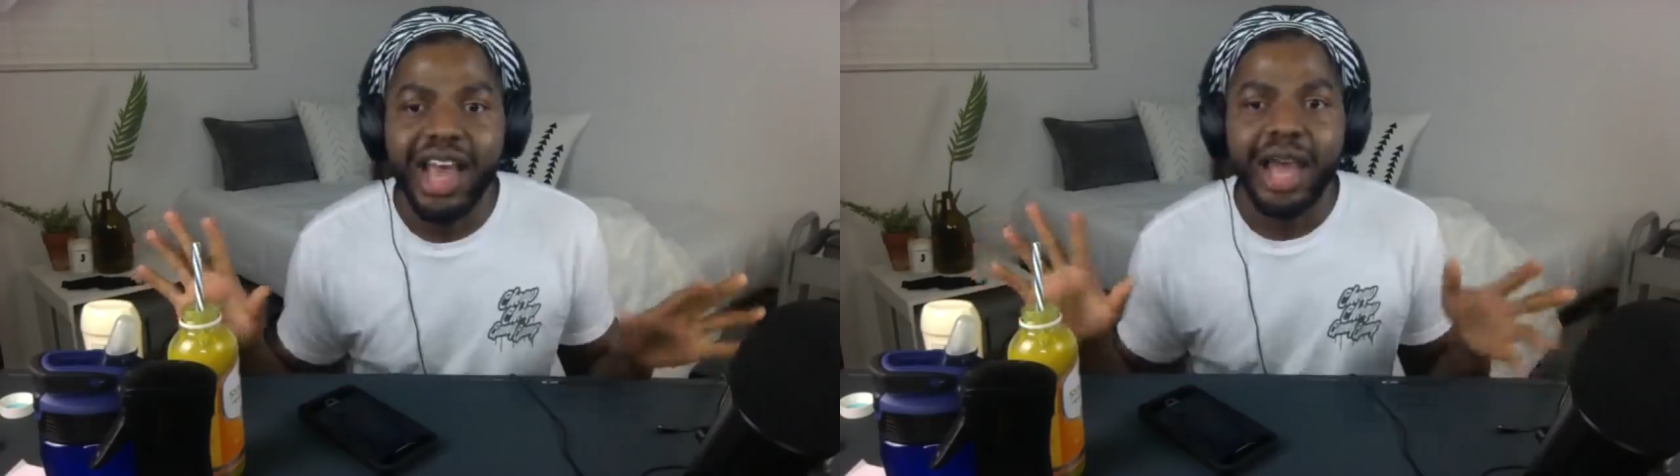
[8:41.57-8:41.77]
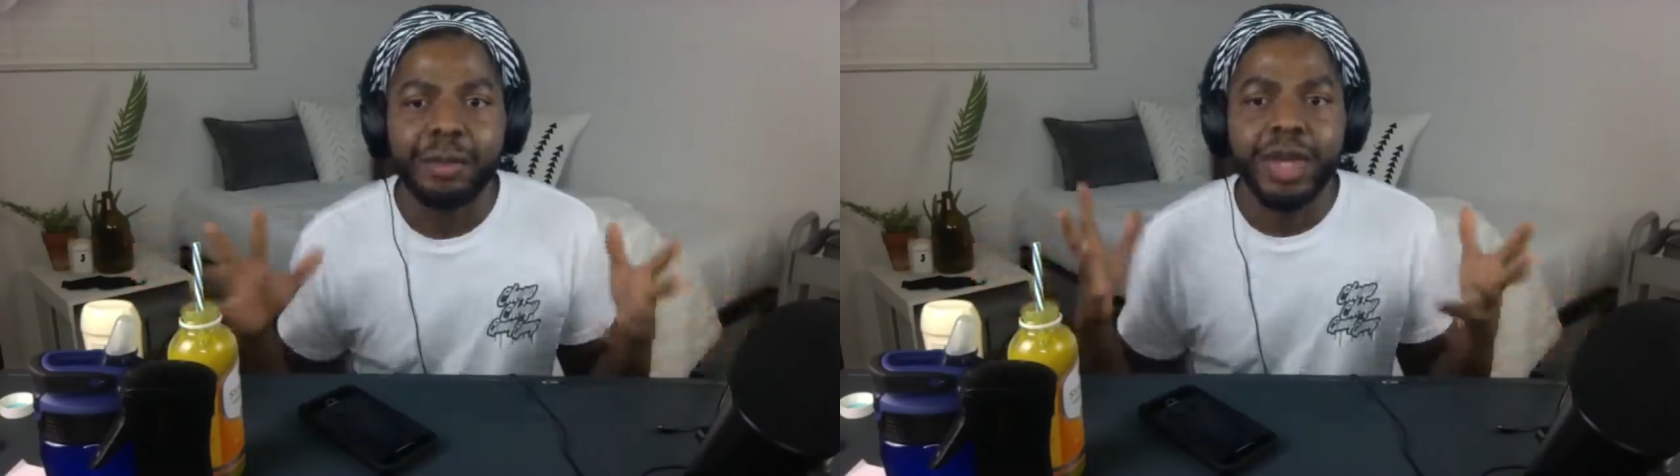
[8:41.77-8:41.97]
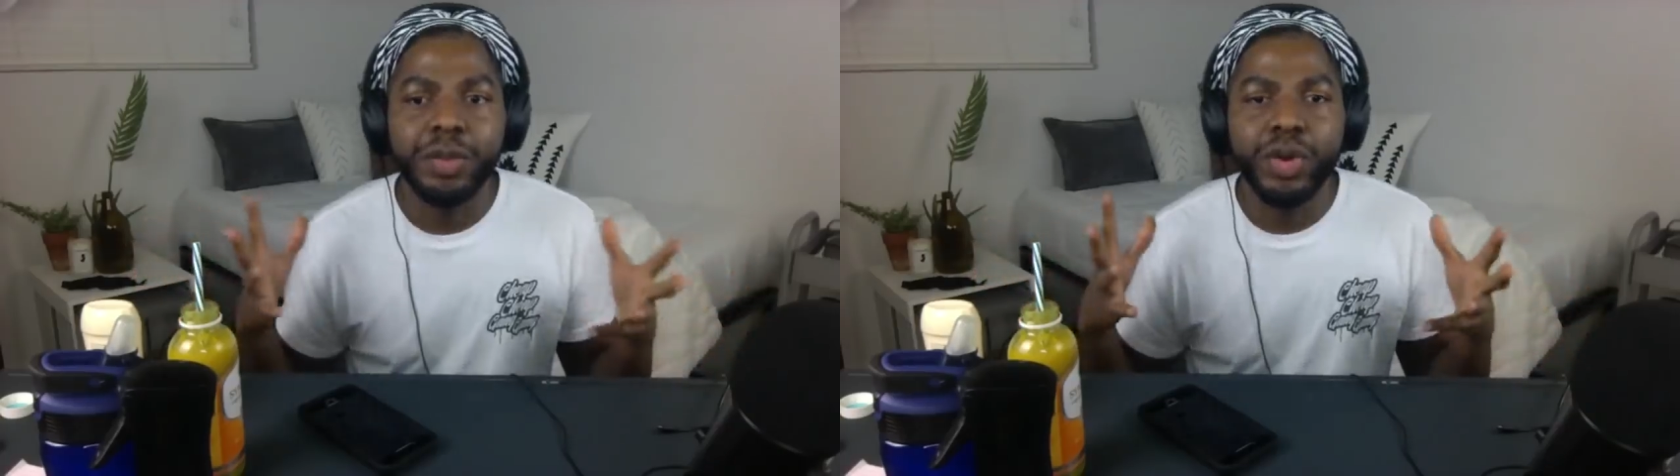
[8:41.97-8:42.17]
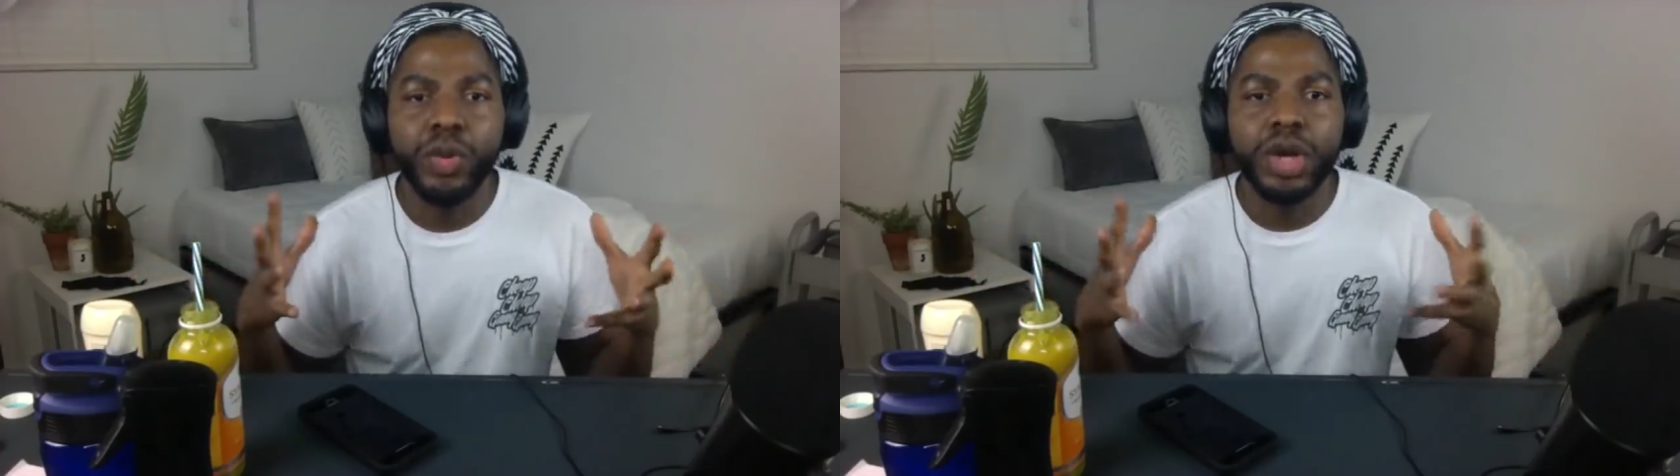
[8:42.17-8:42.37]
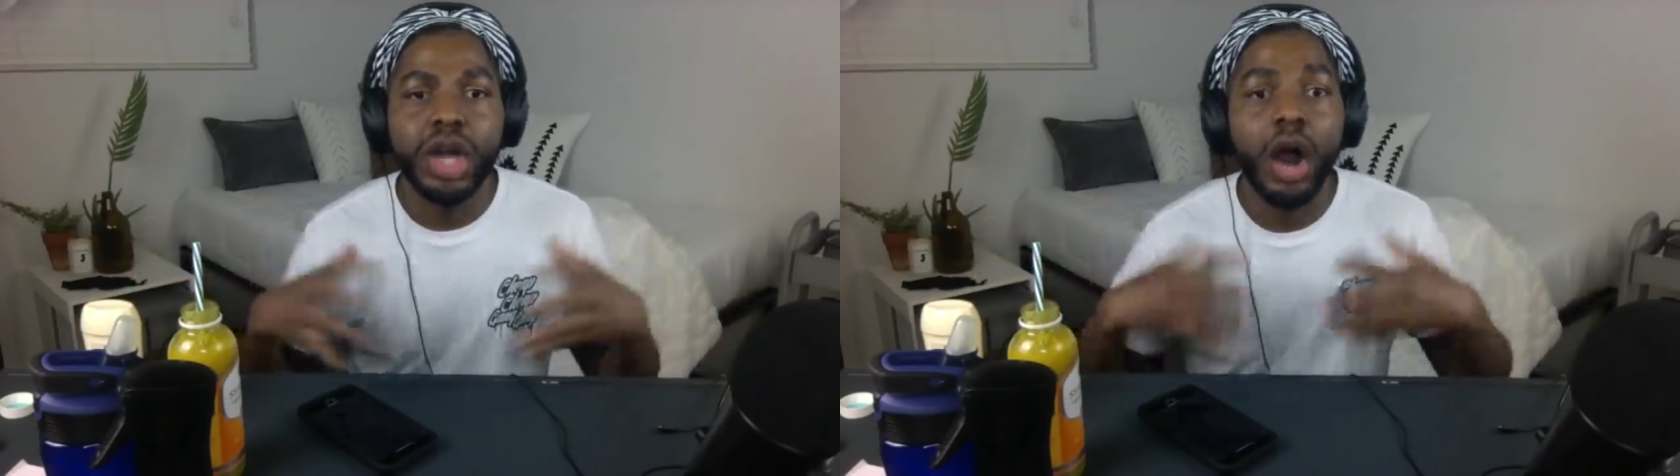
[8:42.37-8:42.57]
And people
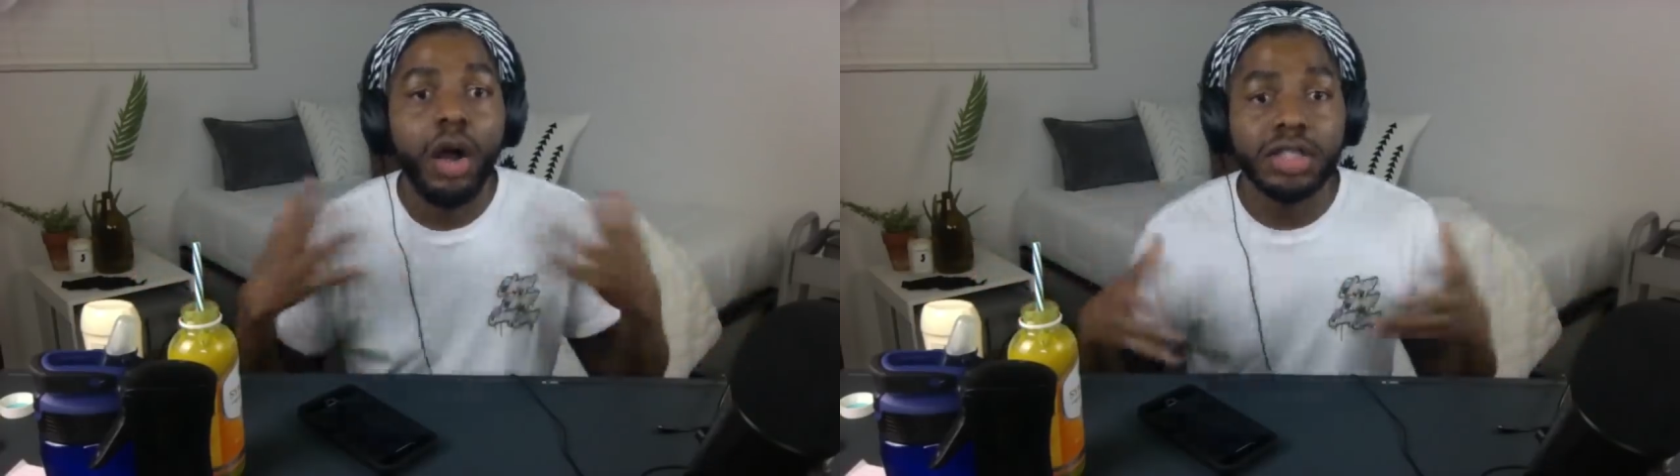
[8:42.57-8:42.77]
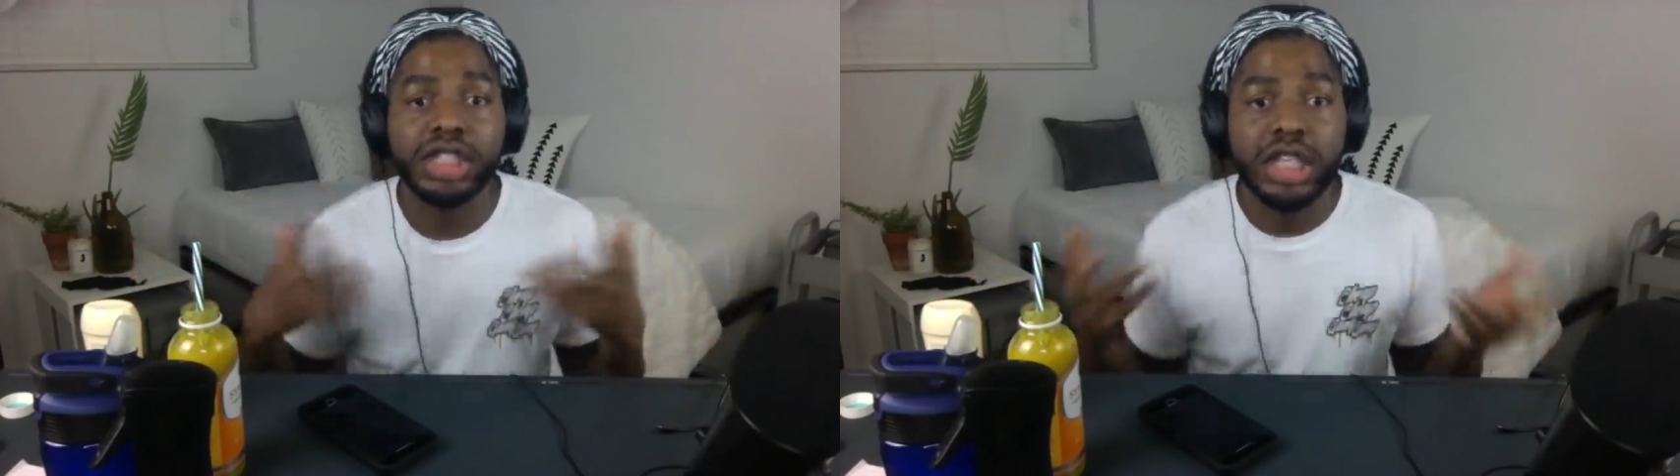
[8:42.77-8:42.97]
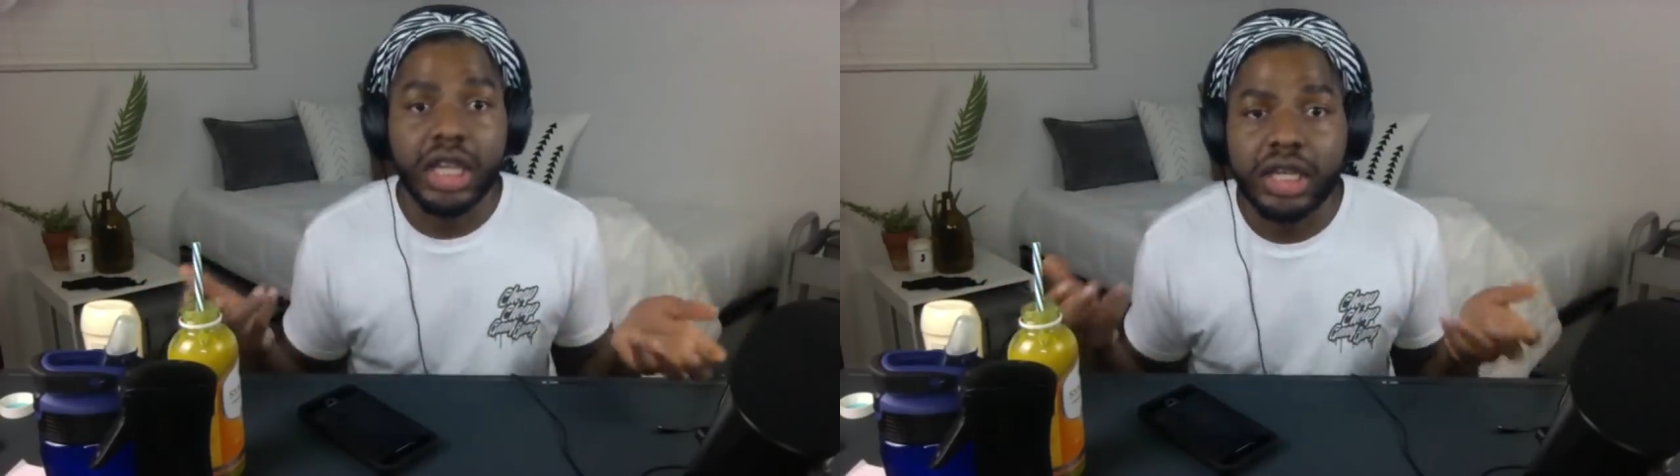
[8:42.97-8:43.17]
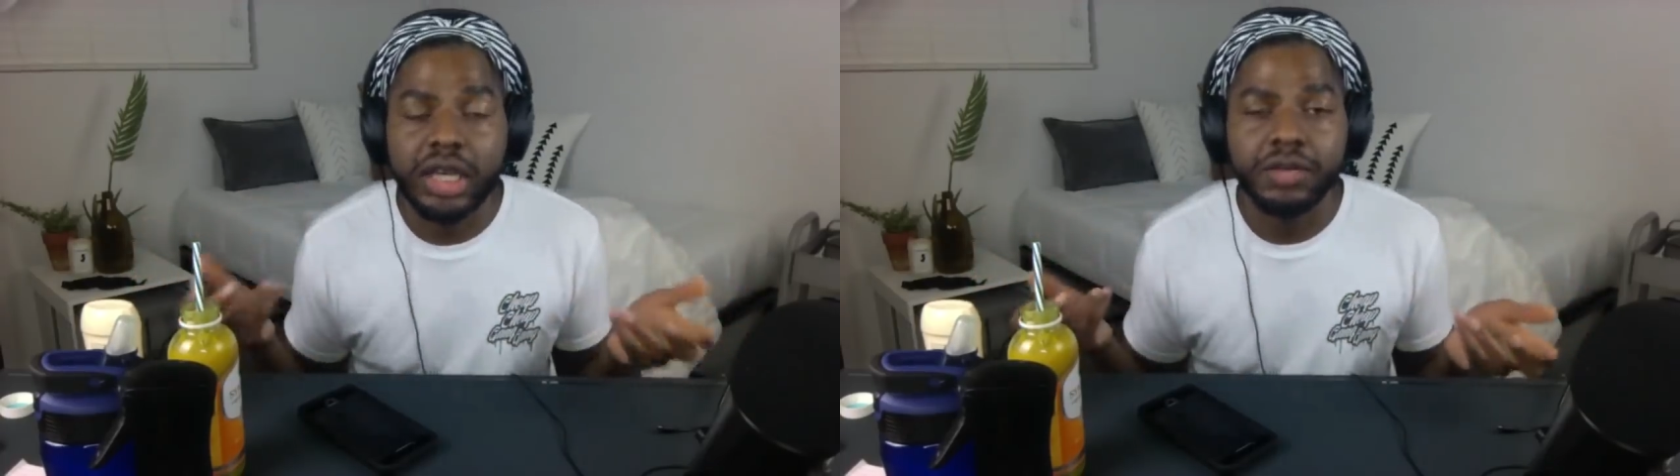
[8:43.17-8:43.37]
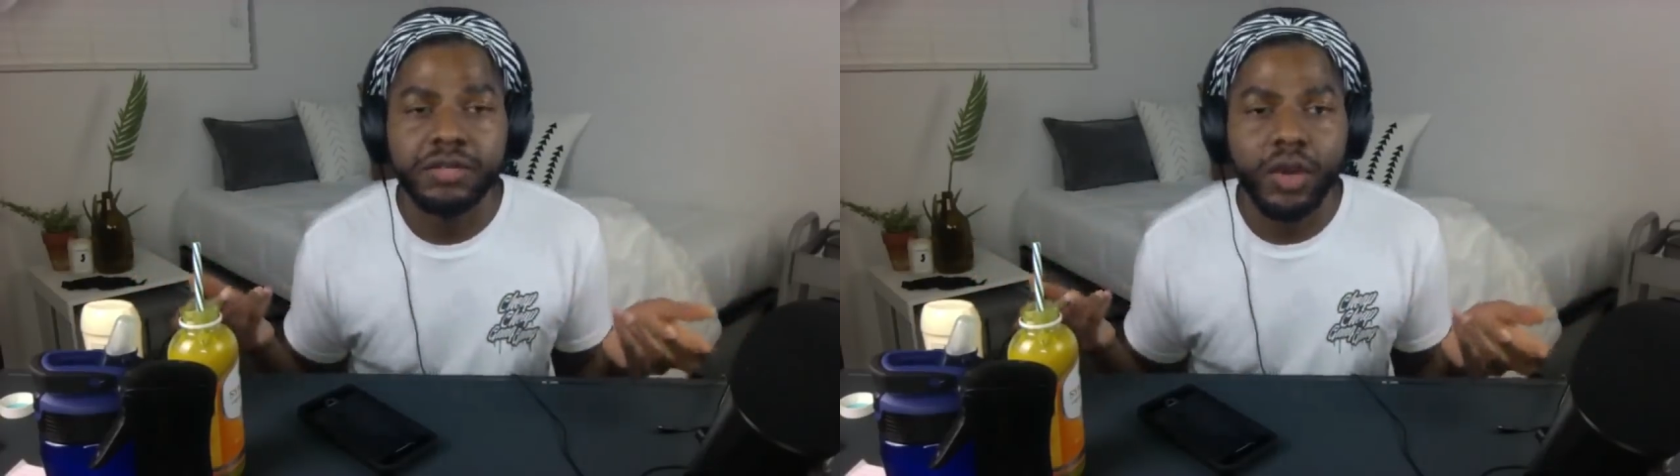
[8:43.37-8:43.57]
were all just
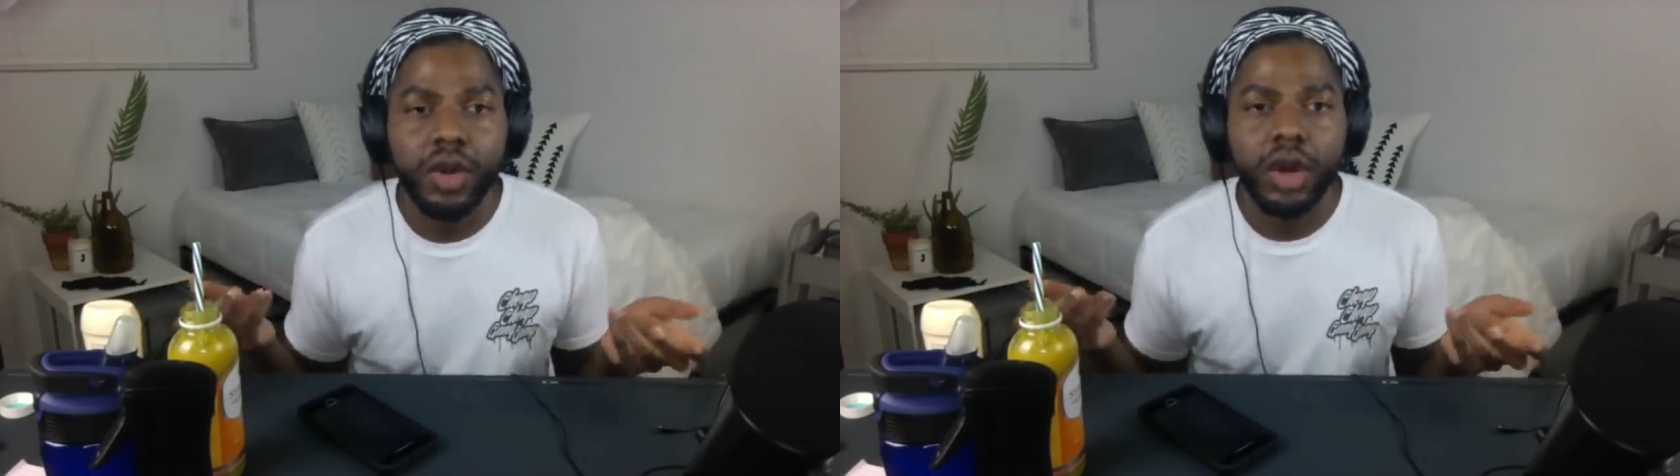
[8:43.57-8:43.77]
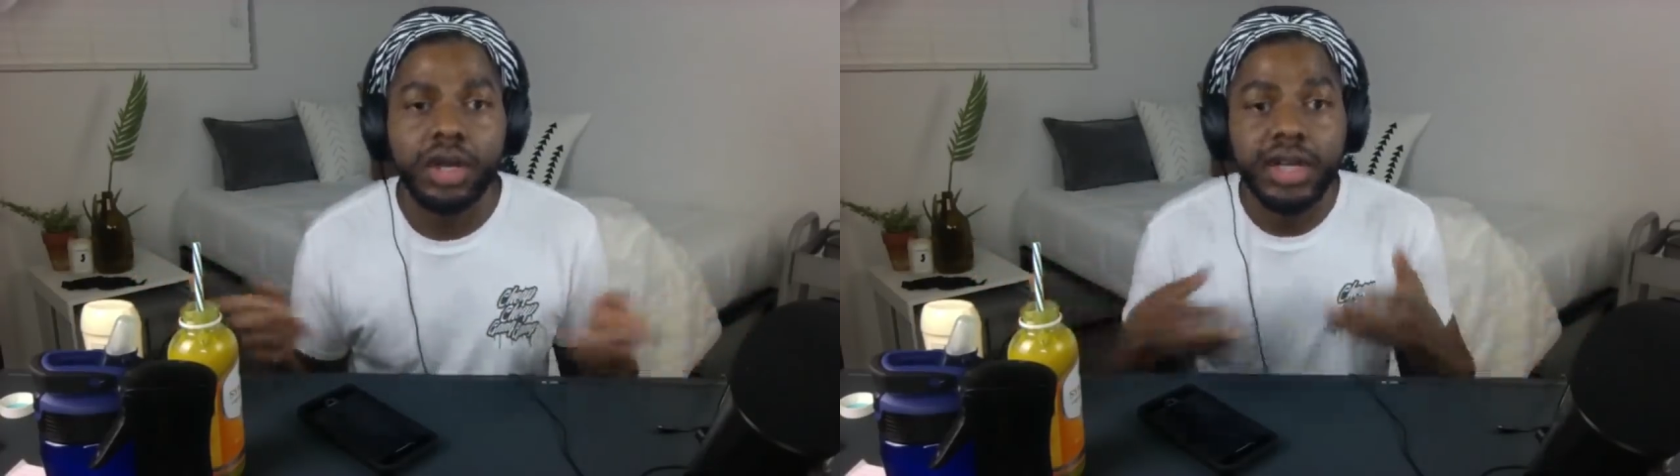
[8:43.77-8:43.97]
looking for